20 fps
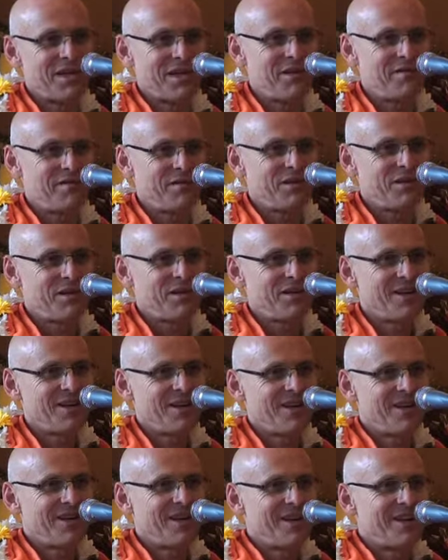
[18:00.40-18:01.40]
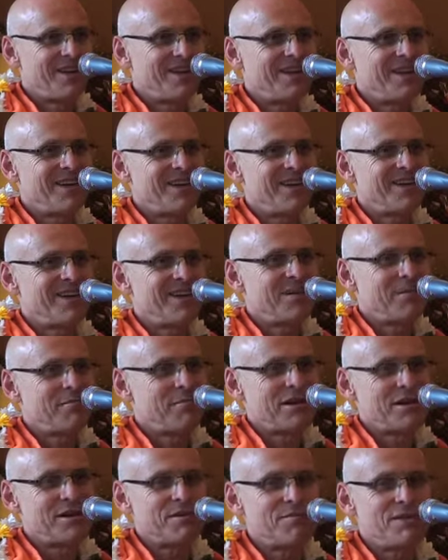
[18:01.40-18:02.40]
in heaven, Right,
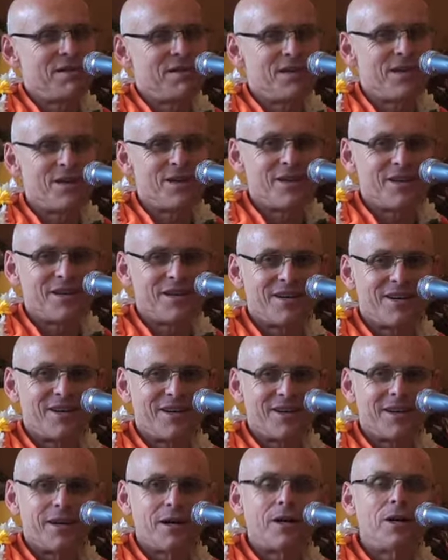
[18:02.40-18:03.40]
better be here.